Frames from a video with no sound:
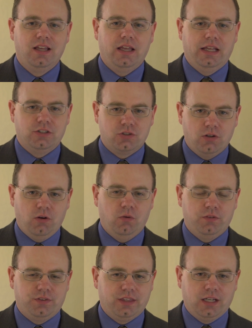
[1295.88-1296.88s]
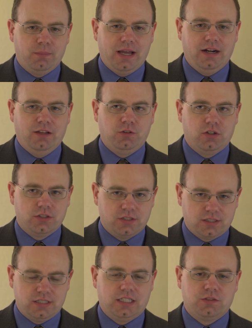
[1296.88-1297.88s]
And so if you think about it, if you're a
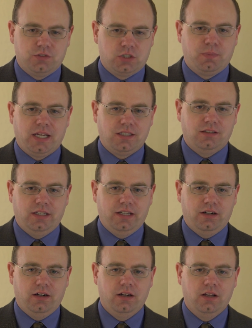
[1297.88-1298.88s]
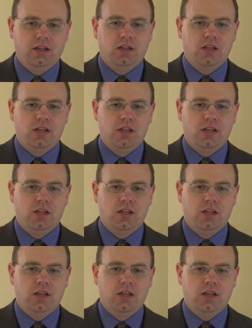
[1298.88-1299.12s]
successful speculator,